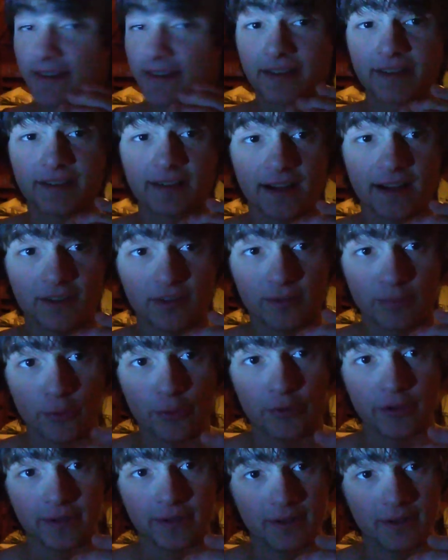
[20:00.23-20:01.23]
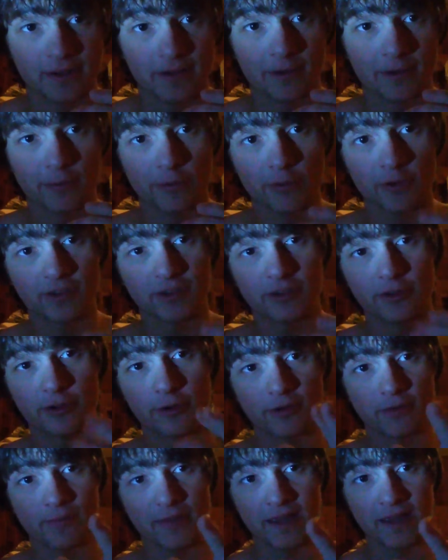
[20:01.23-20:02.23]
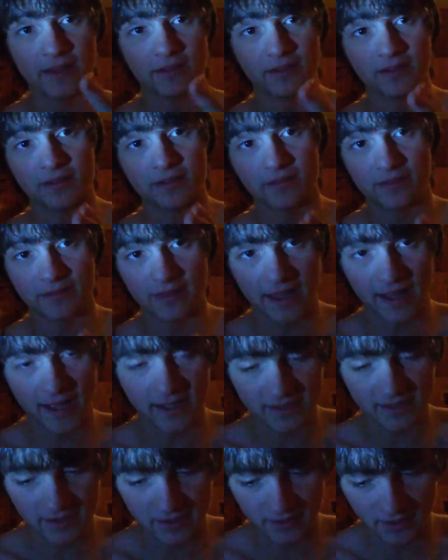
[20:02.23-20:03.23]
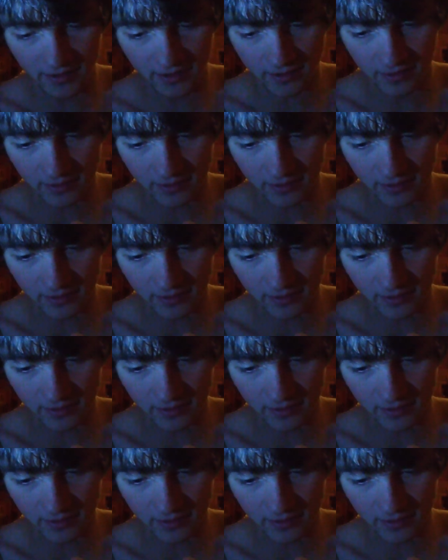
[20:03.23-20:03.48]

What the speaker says: that is aside the point. The point still remains that